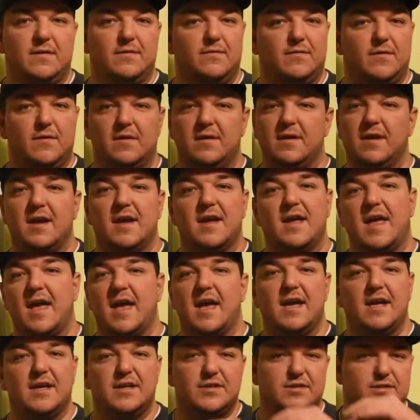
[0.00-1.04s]
feeling
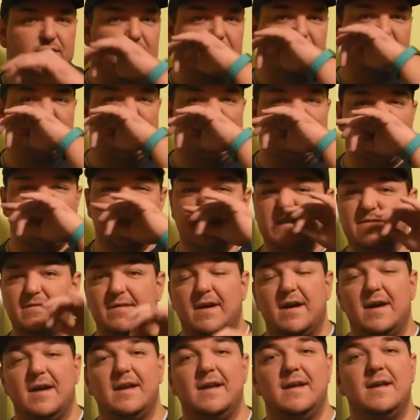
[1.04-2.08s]
engaged or
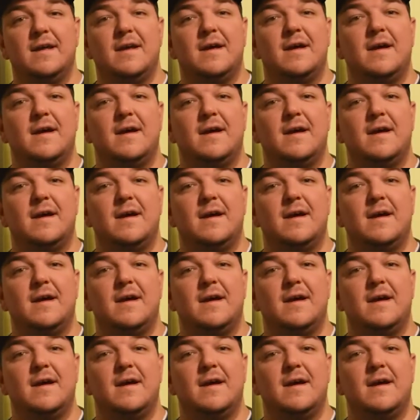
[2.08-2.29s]
satisfied